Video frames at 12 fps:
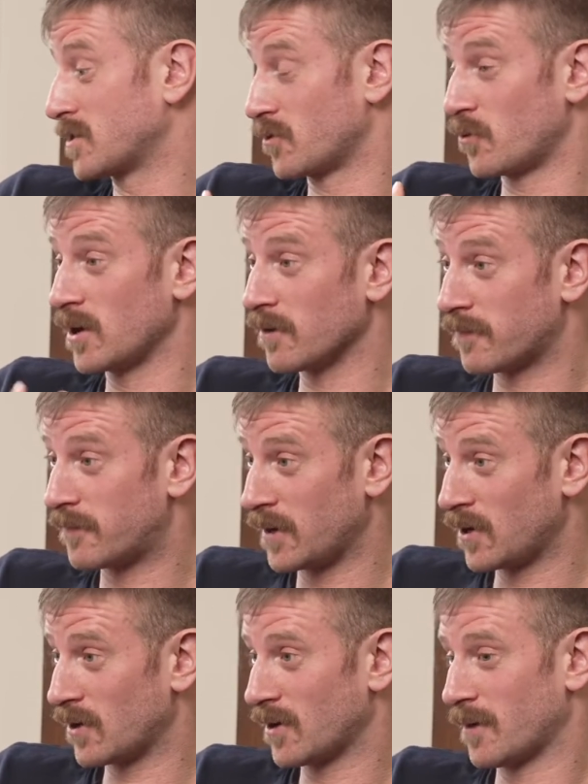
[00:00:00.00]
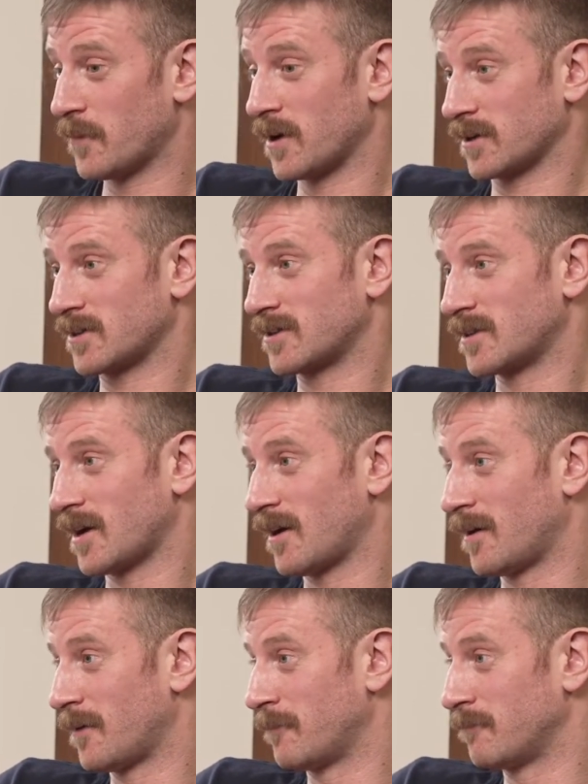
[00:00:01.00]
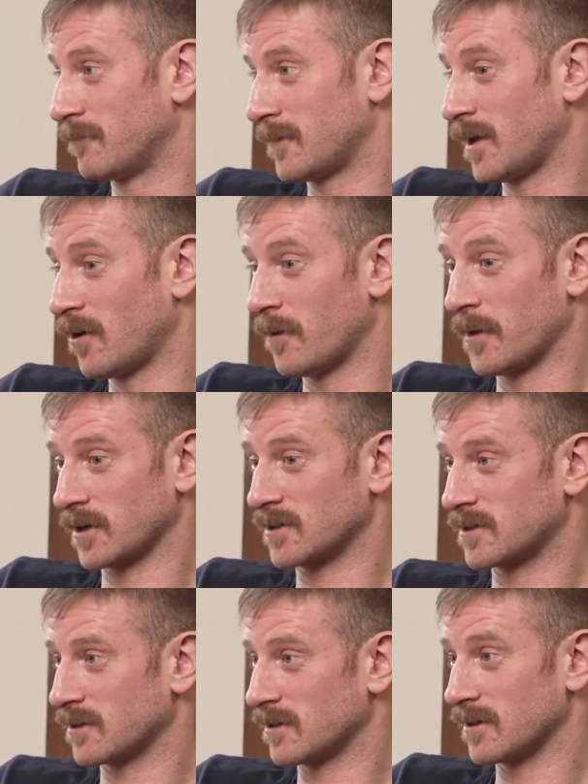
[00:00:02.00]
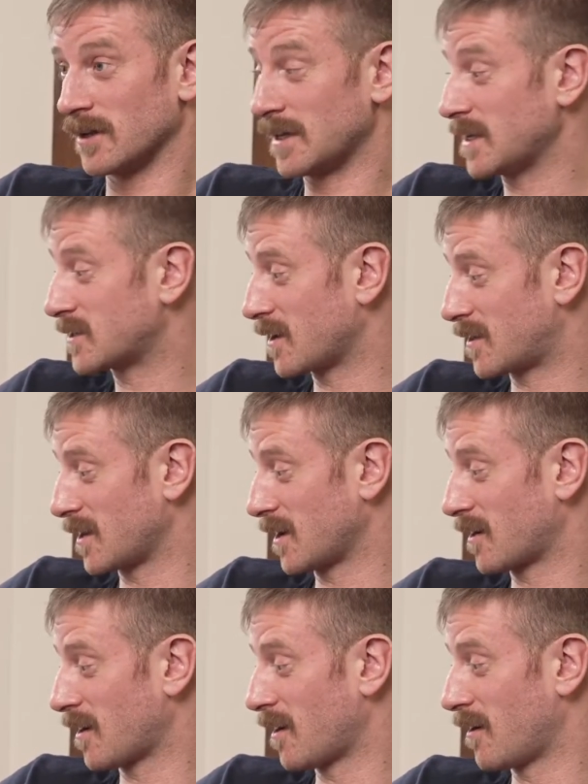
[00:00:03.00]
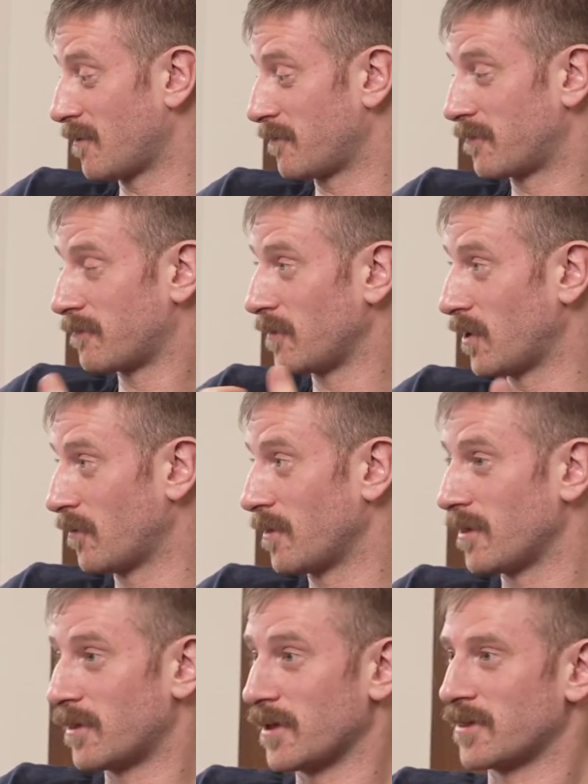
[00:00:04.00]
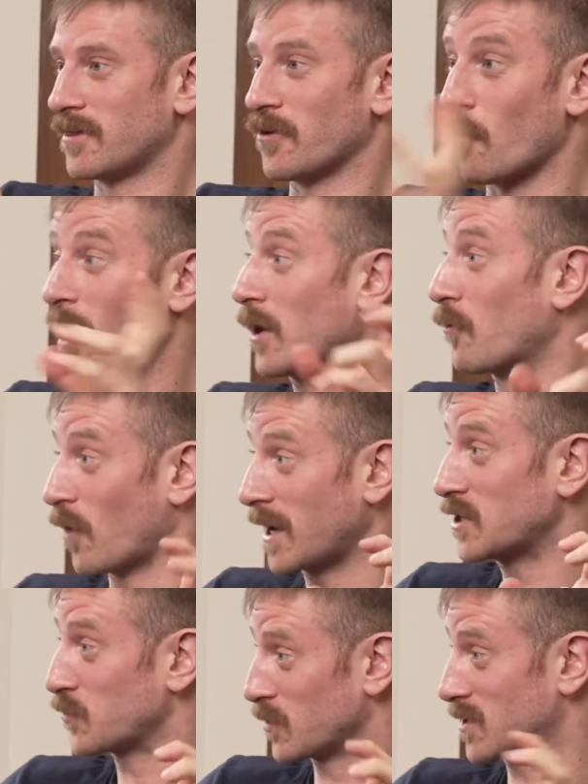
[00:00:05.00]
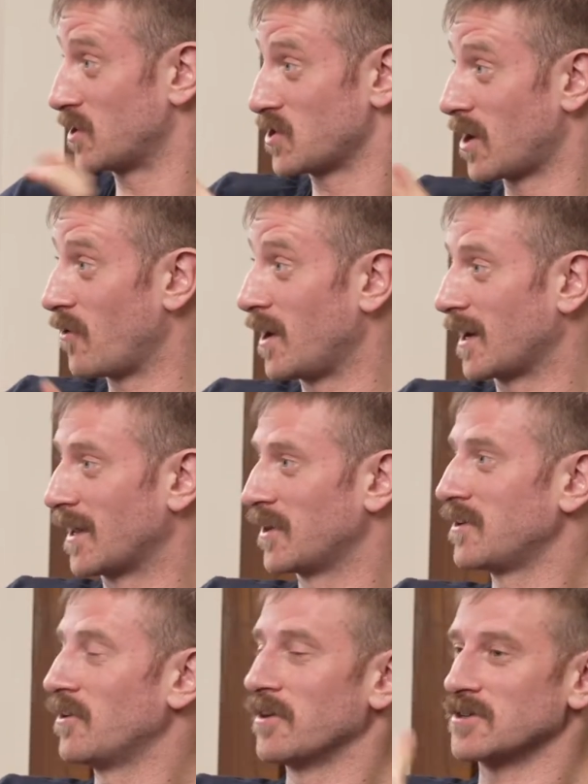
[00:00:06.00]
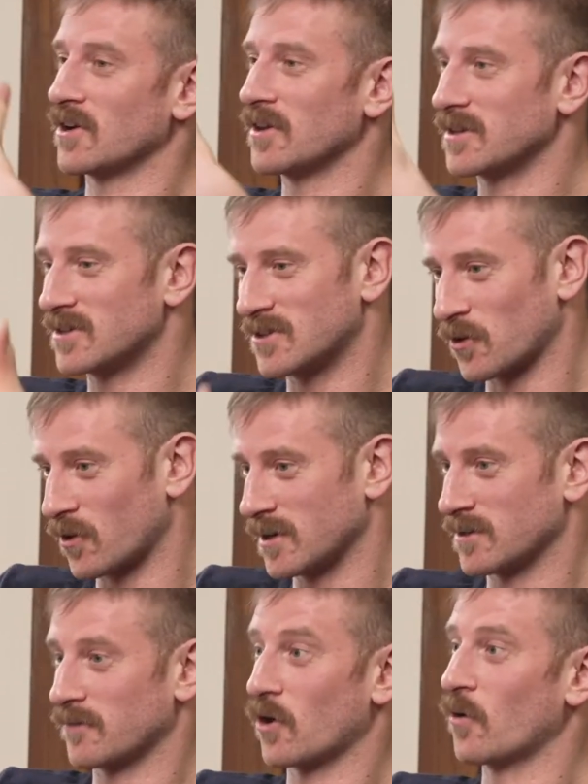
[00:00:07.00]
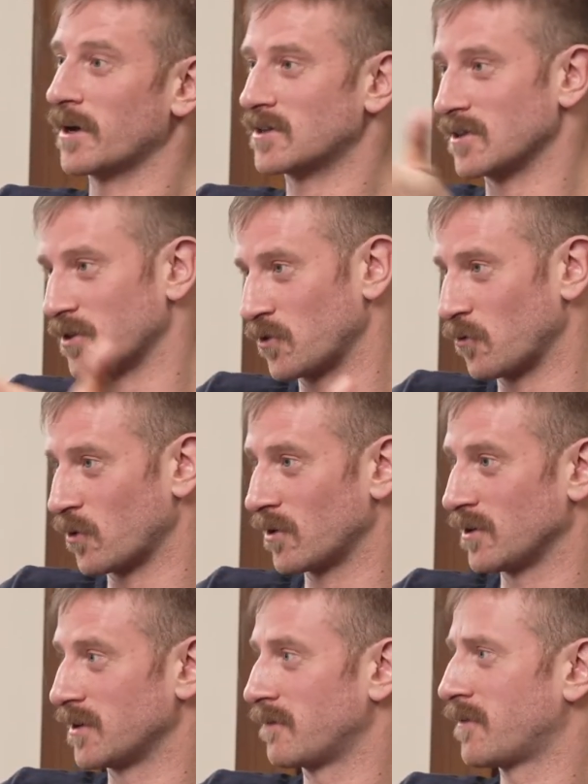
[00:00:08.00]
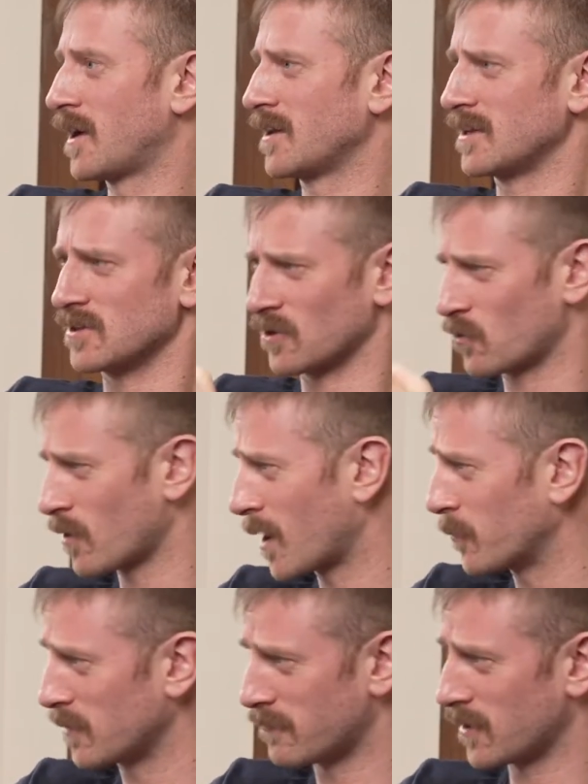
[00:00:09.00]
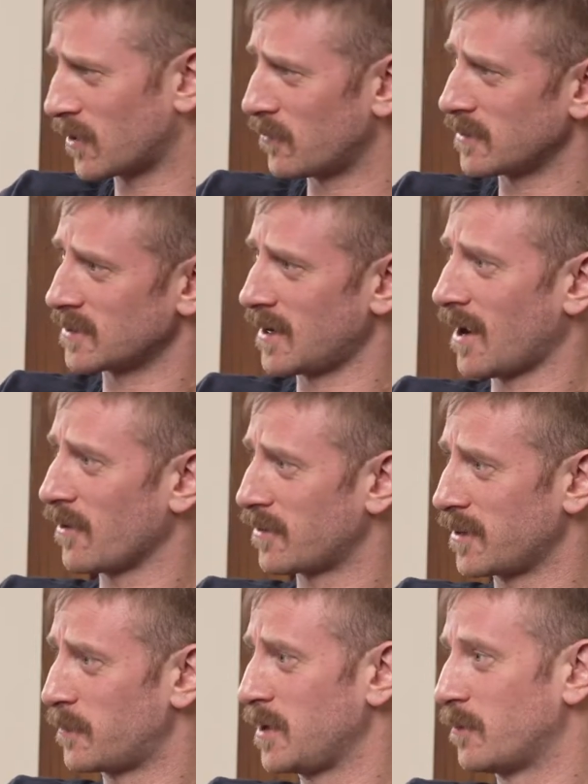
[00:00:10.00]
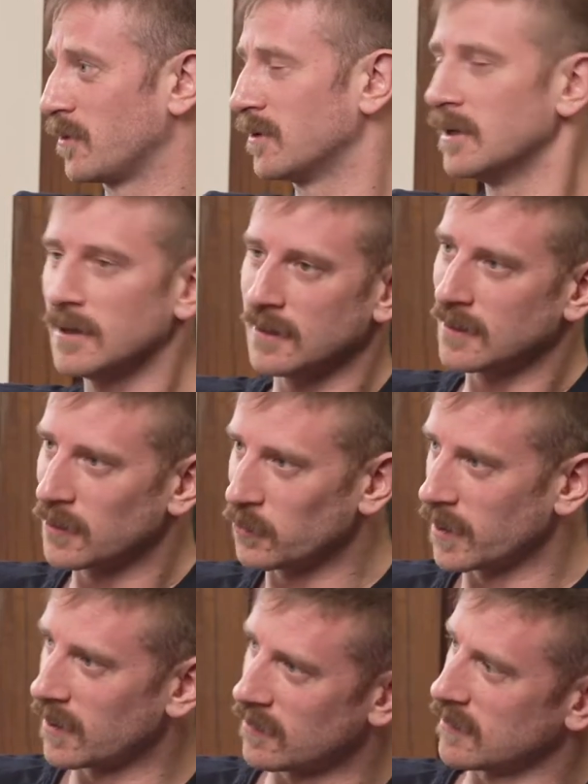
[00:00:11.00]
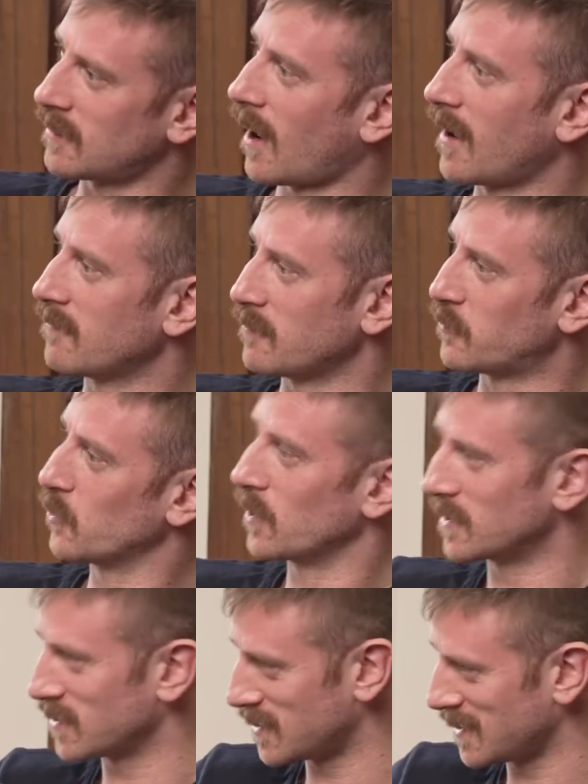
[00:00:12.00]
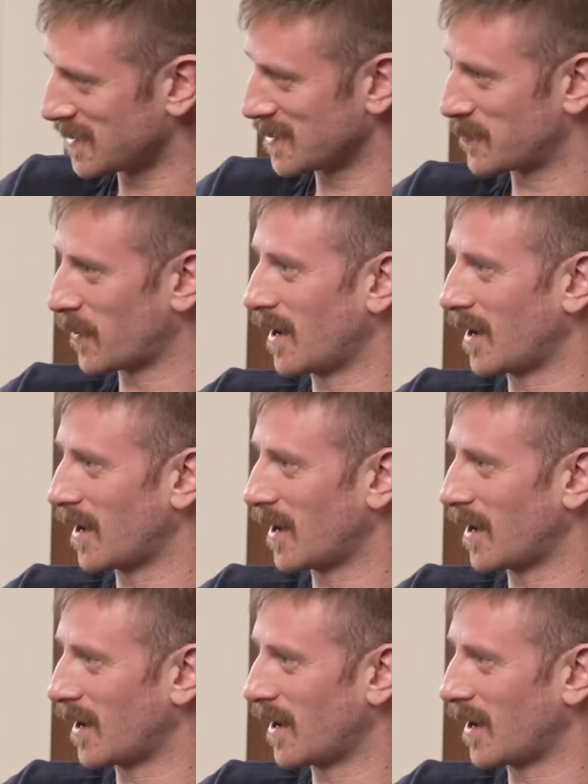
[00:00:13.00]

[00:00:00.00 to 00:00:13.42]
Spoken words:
a real fear amongst the elites, I think, of that the white race was degenerating, and there's all these stories of going to the New World and finding these incredibly vigorous and healthy people who later die of imported diseases,